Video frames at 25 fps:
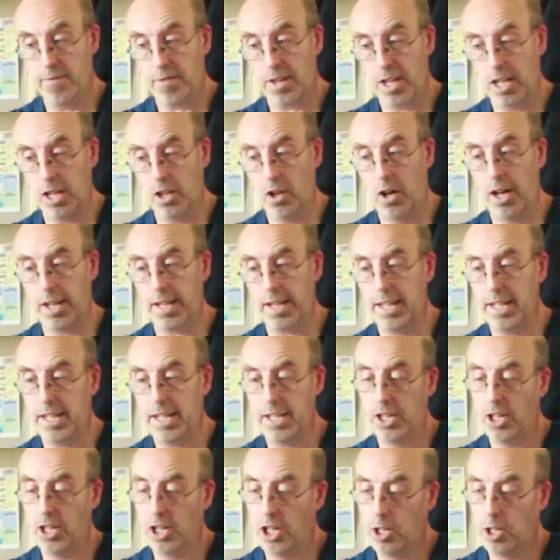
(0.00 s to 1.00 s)
like
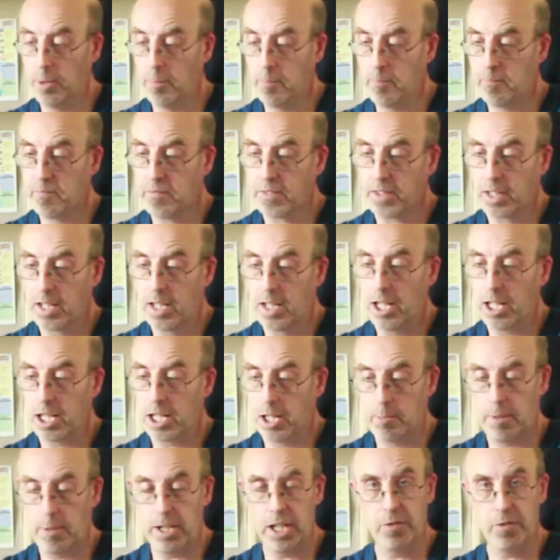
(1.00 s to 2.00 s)
the
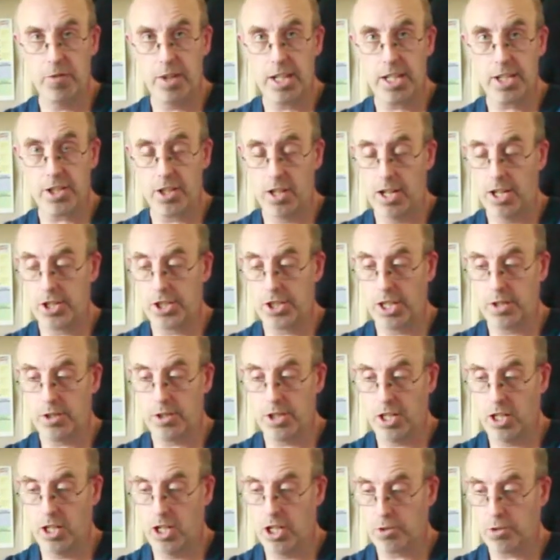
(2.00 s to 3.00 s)
mini rigs like I showed
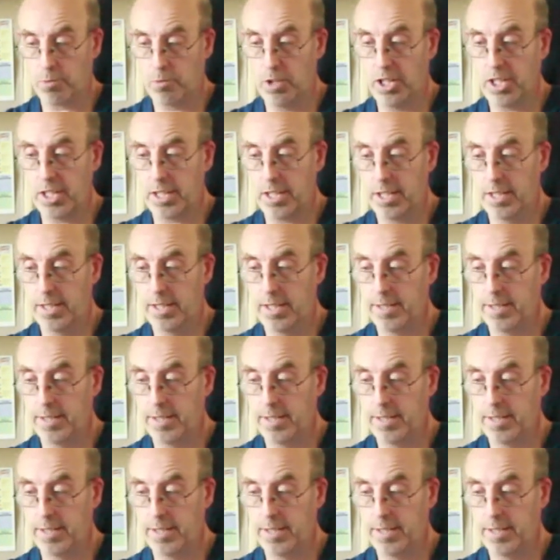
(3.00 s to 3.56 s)
you last week.